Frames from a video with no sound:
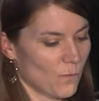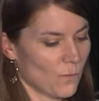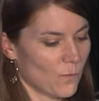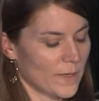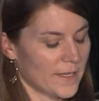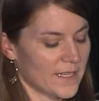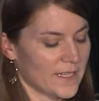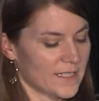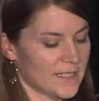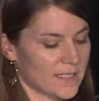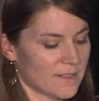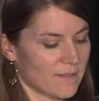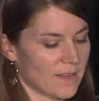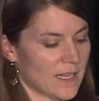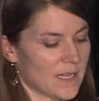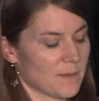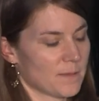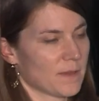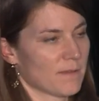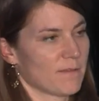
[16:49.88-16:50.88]
We
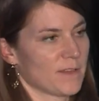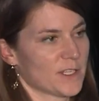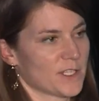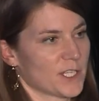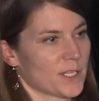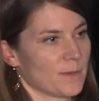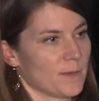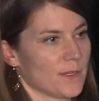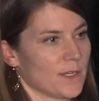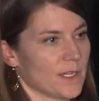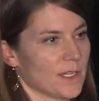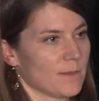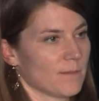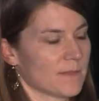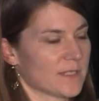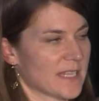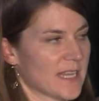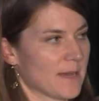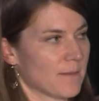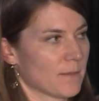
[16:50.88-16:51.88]
developed the fish community
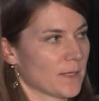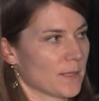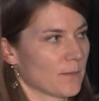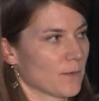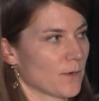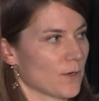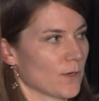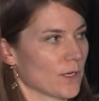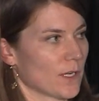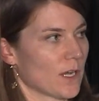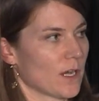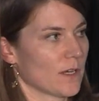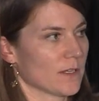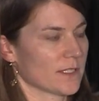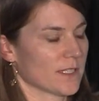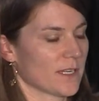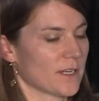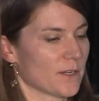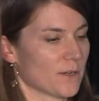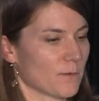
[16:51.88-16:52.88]
sampling
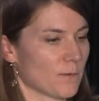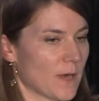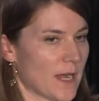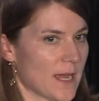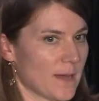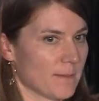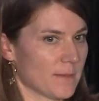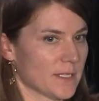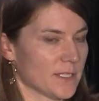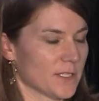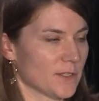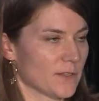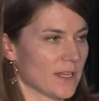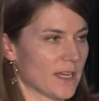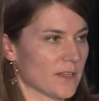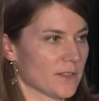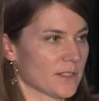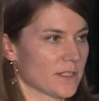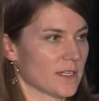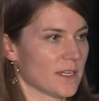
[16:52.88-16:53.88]
protocols under RAMP in
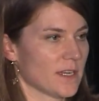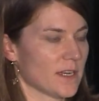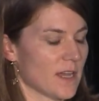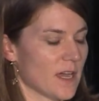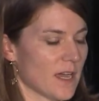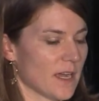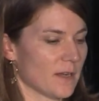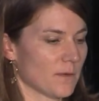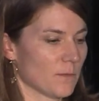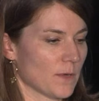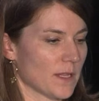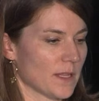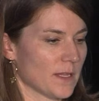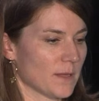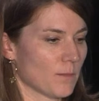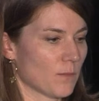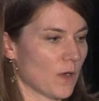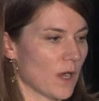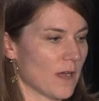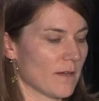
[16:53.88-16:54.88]
2009 when
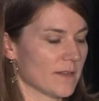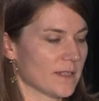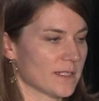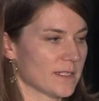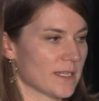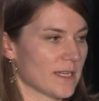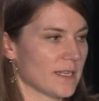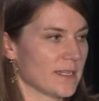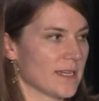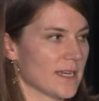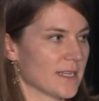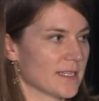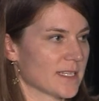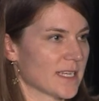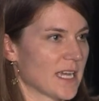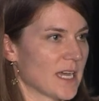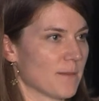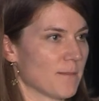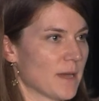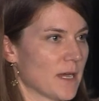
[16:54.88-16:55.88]
the province had yet to
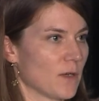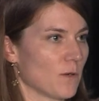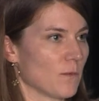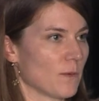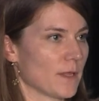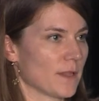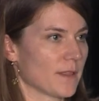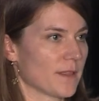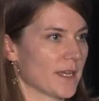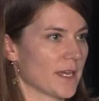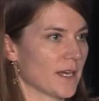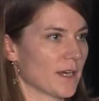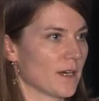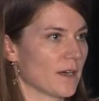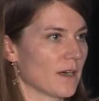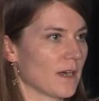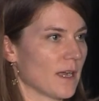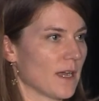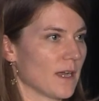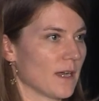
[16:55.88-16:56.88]
come out with
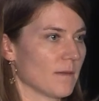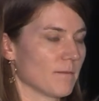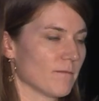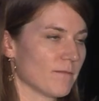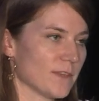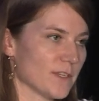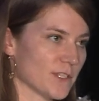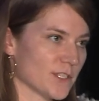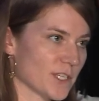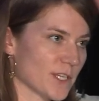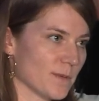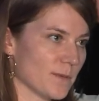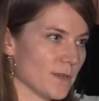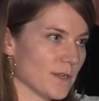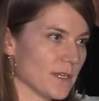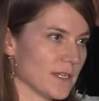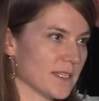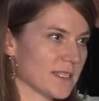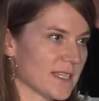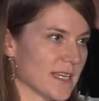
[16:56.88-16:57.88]
their fish
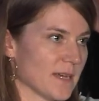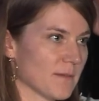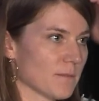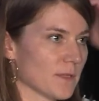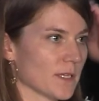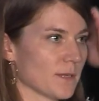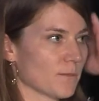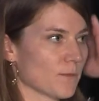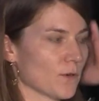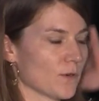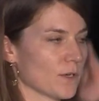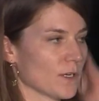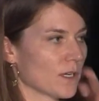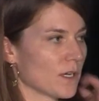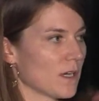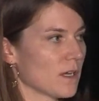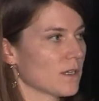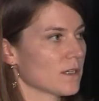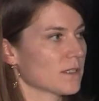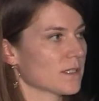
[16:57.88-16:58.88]
community sampling
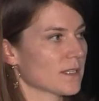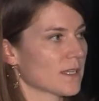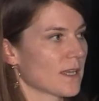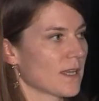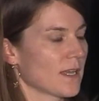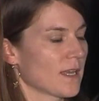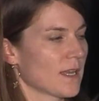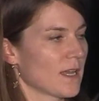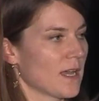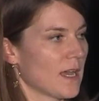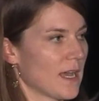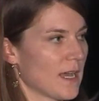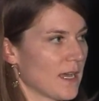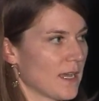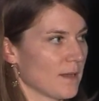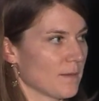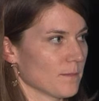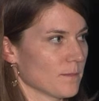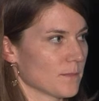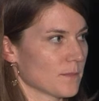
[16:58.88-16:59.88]
protocols.
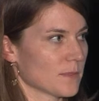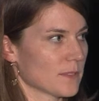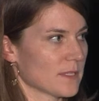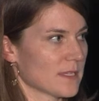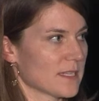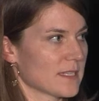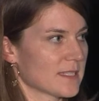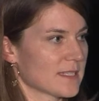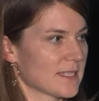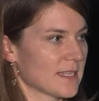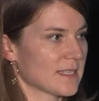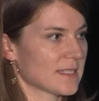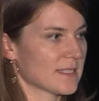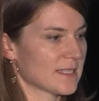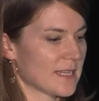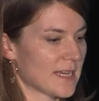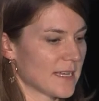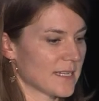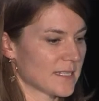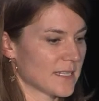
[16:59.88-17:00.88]
Since
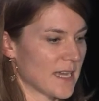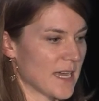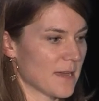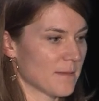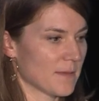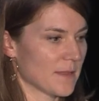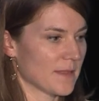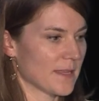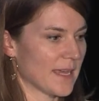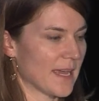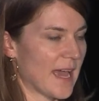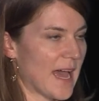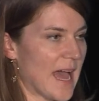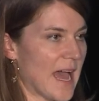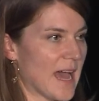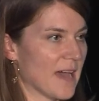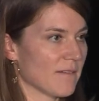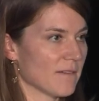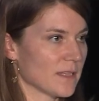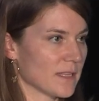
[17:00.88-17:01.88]
that time that they
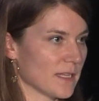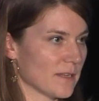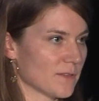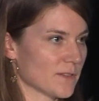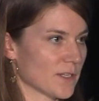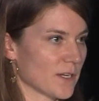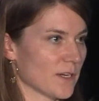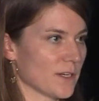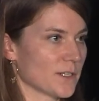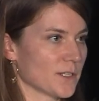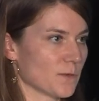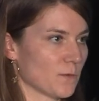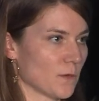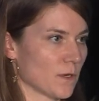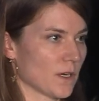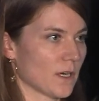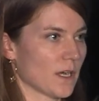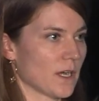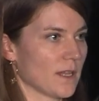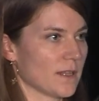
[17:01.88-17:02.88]
have, and they've started to
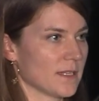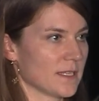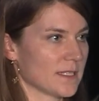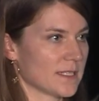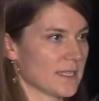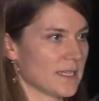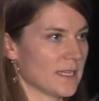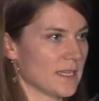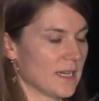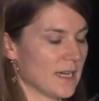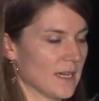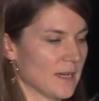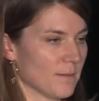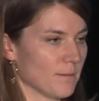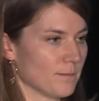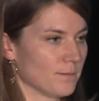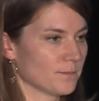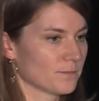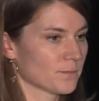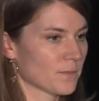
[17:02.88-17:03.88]
work on this
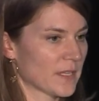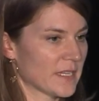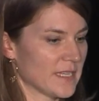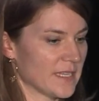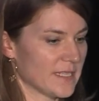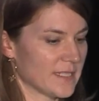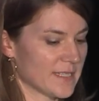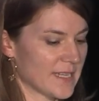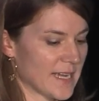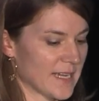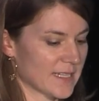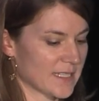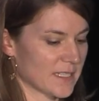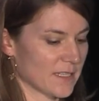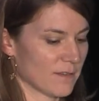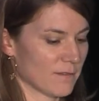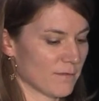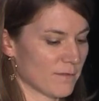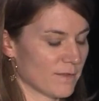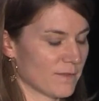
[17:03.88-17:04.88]
index
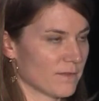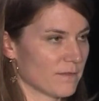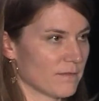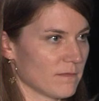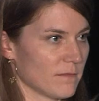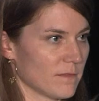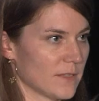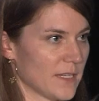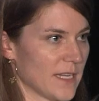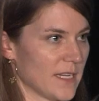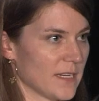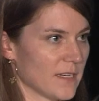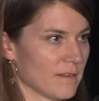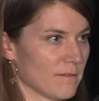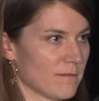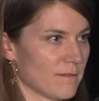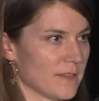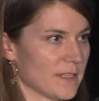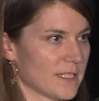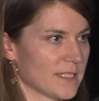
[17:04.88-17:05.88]
of
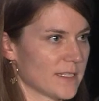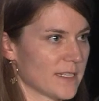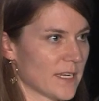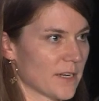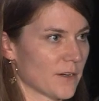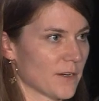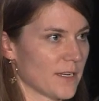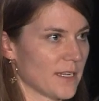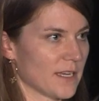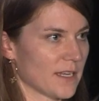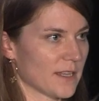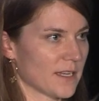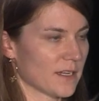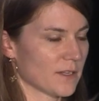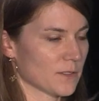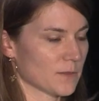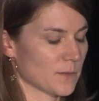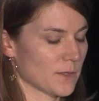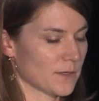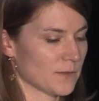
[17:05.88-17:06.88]
native integrity, I think
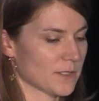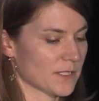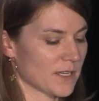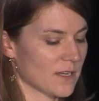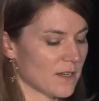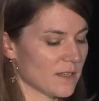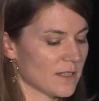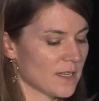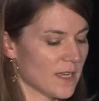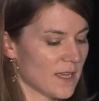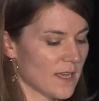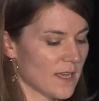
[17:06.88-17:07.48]
was what it was called.